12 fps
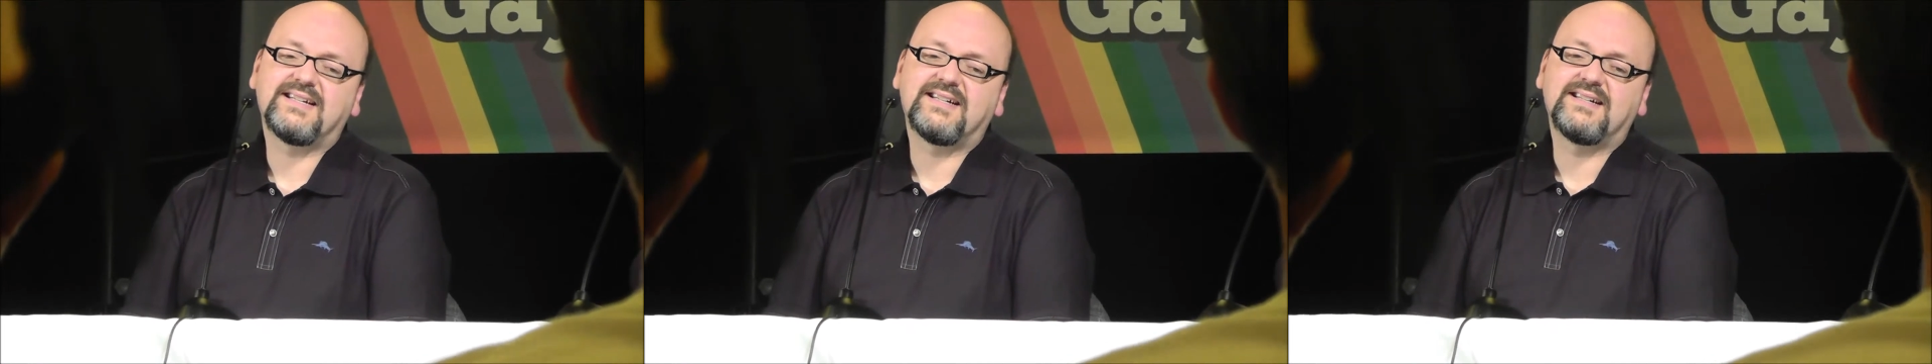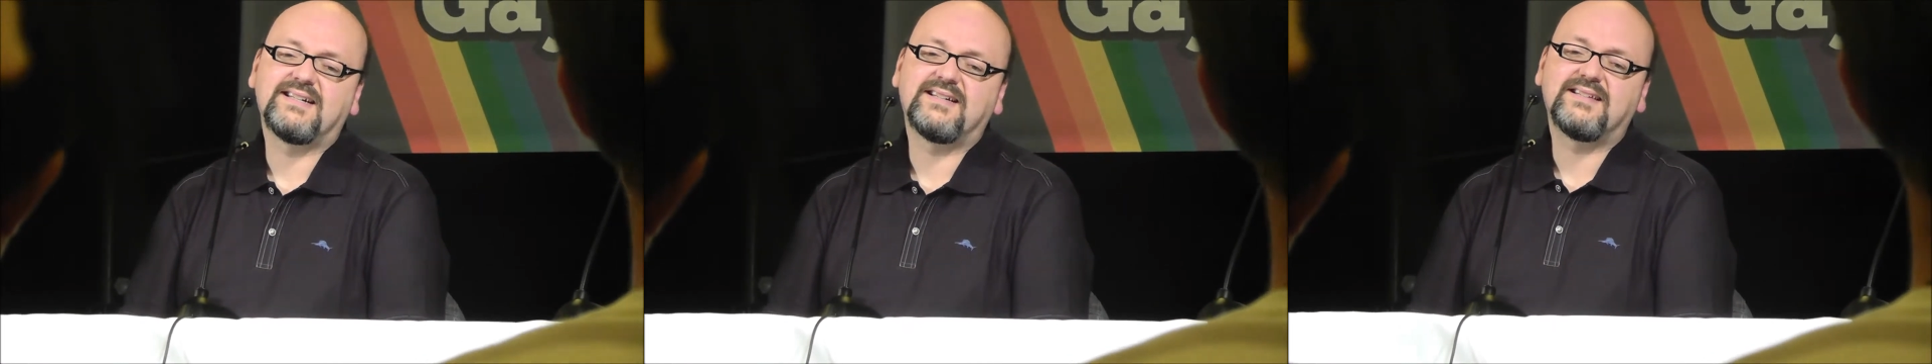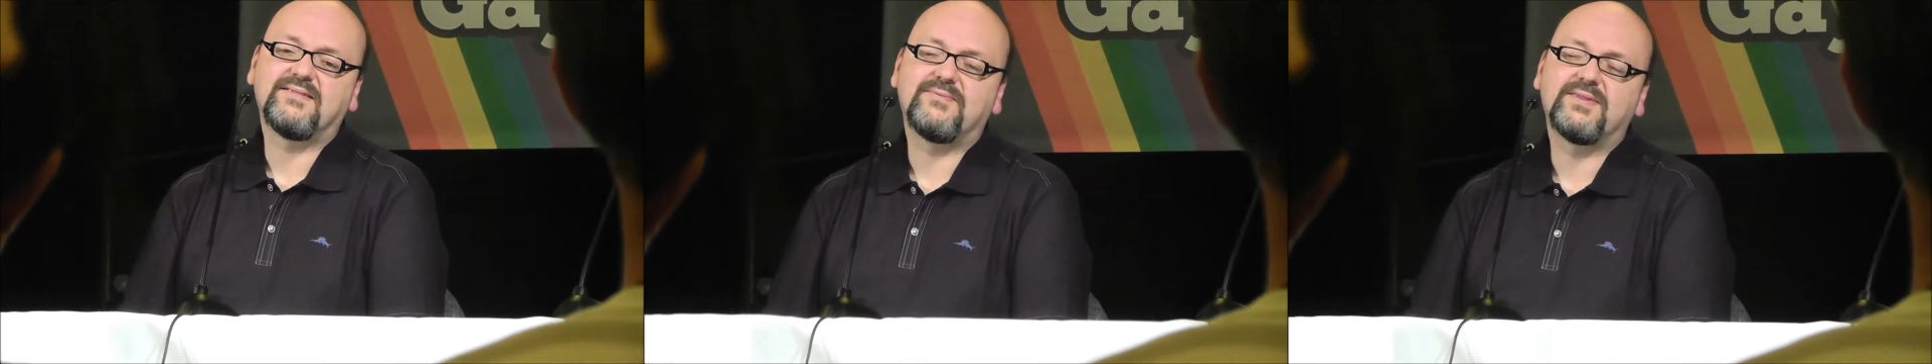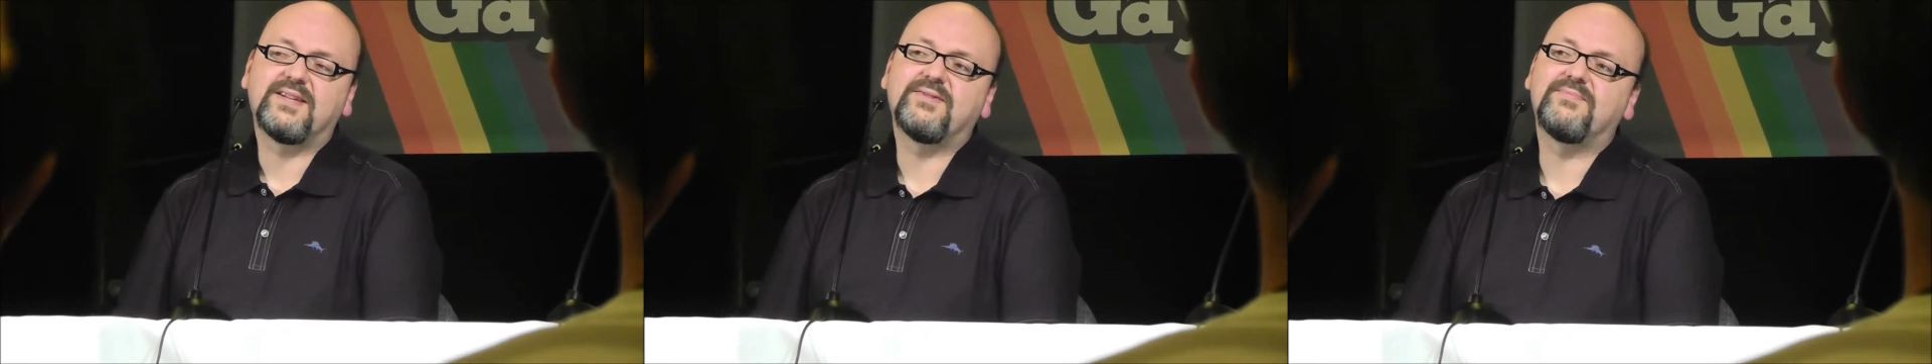uh,
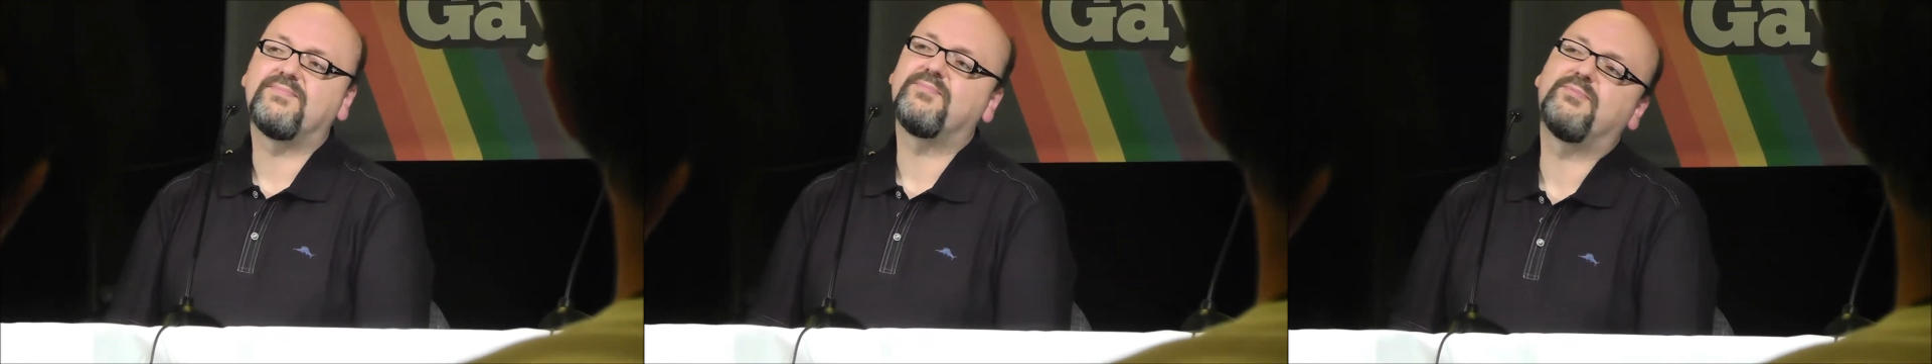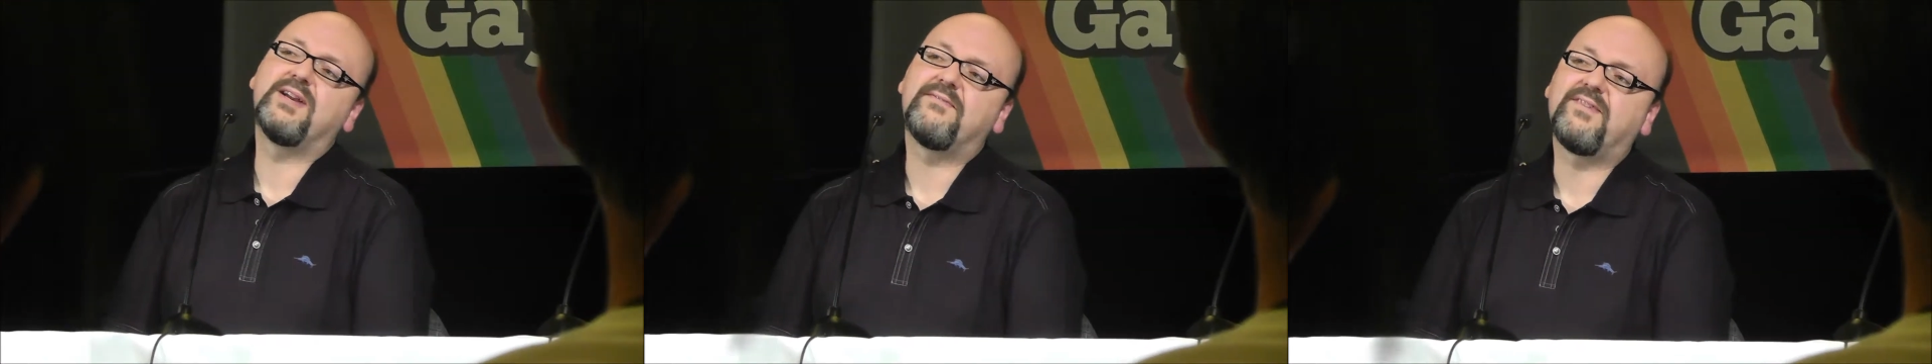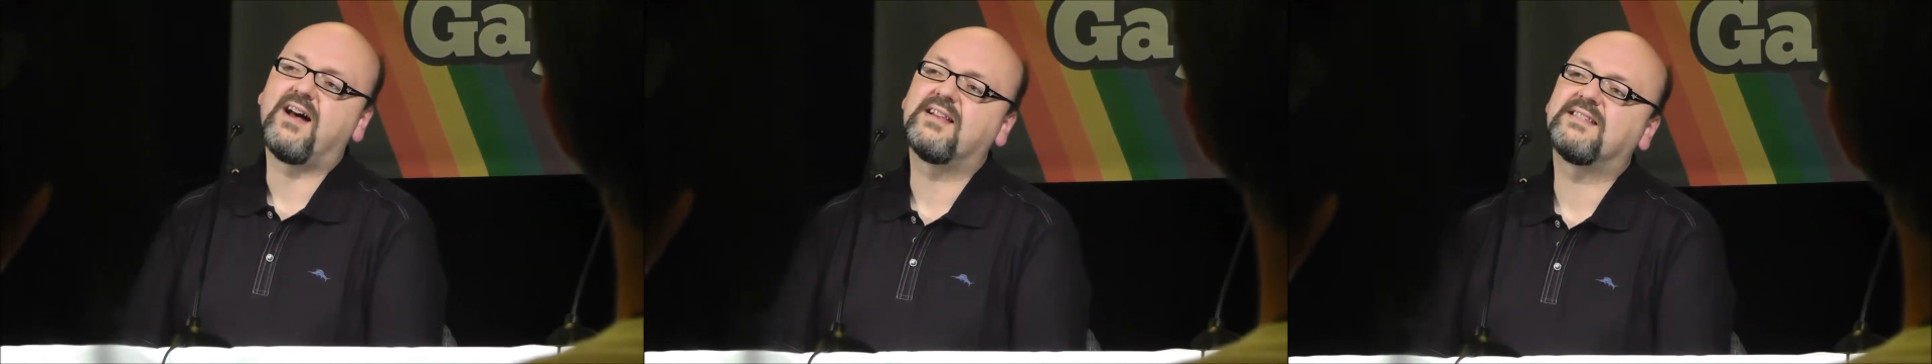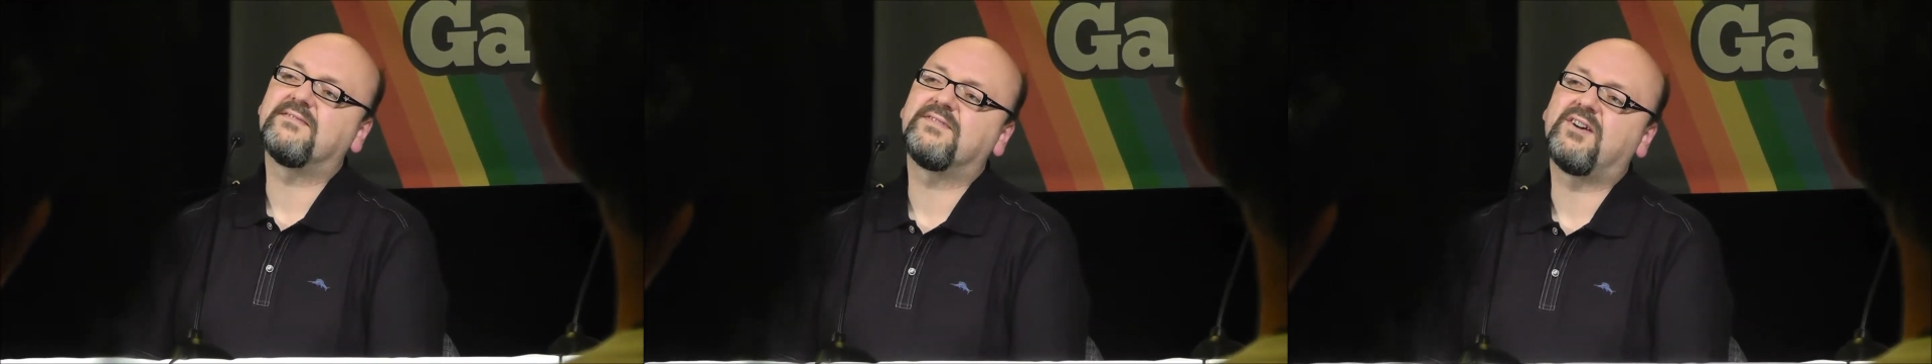there, we have
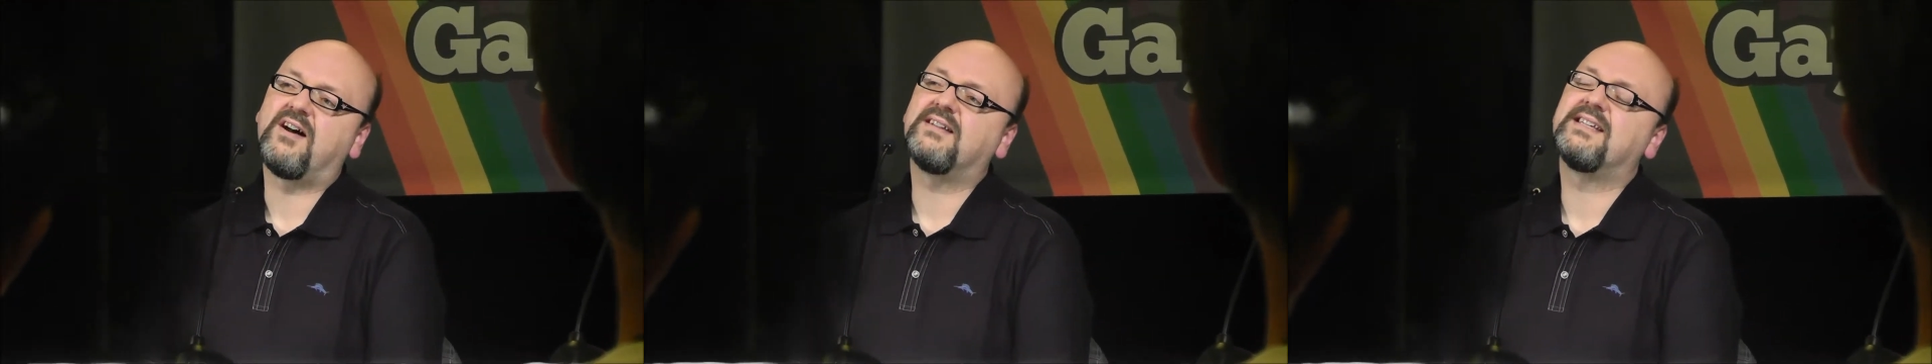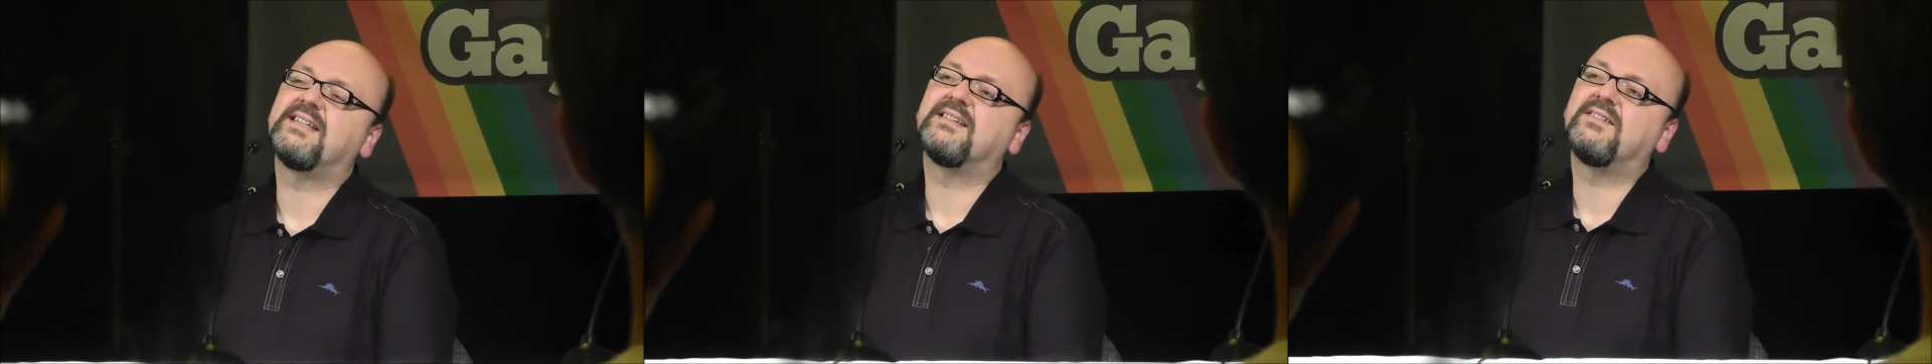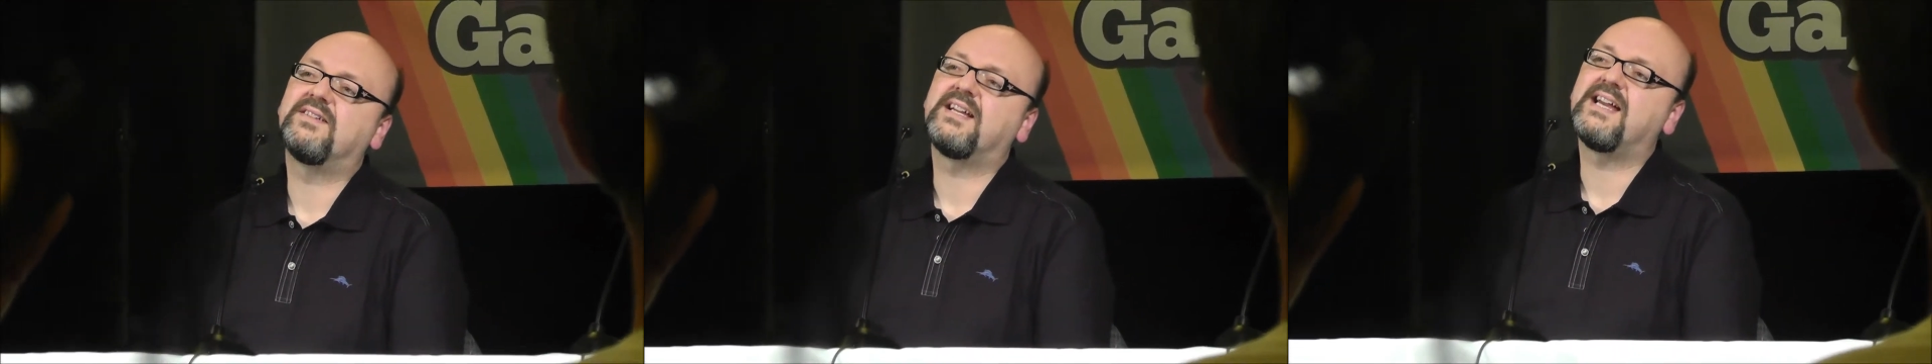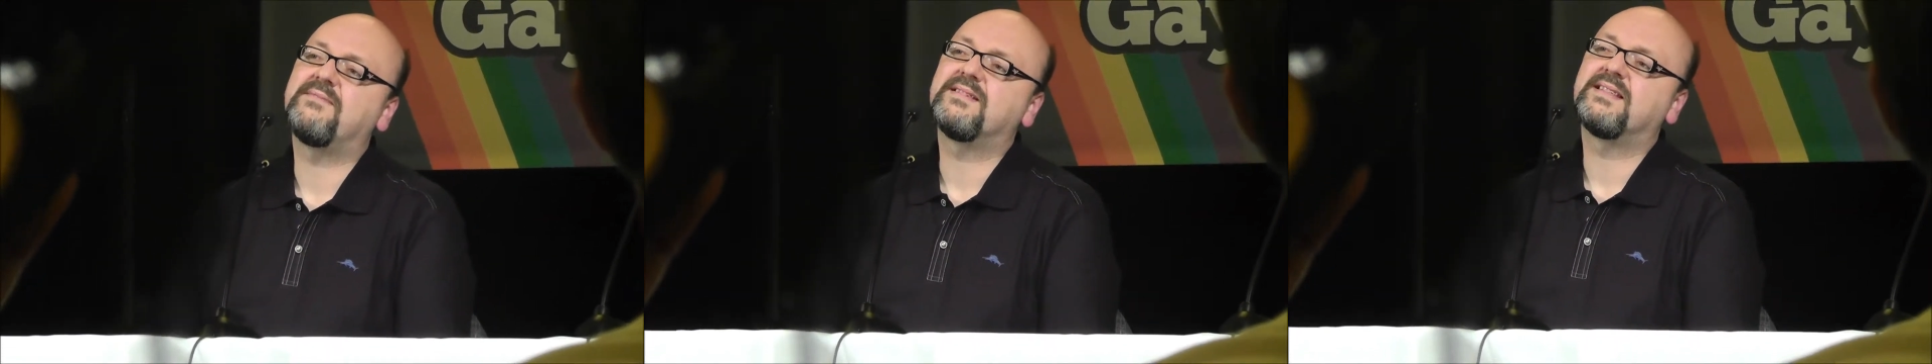lots of content in our
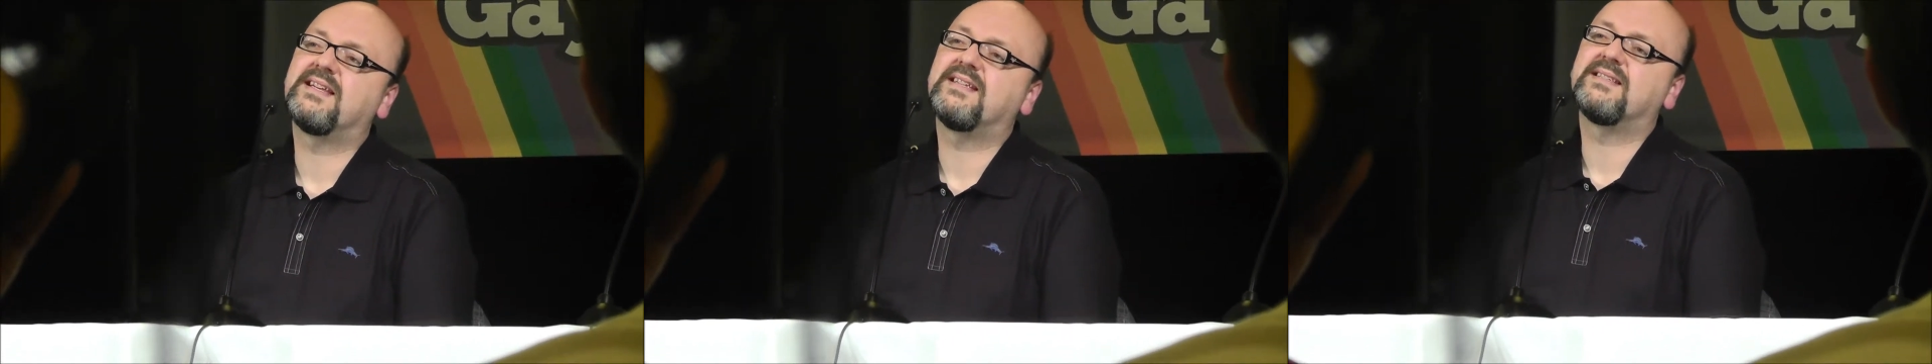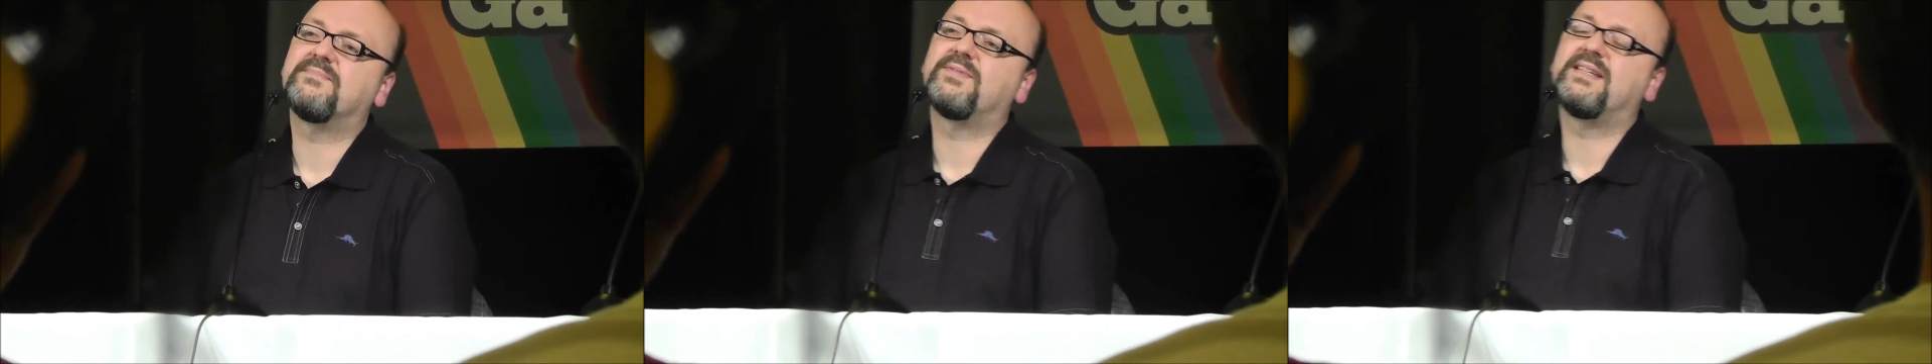games that is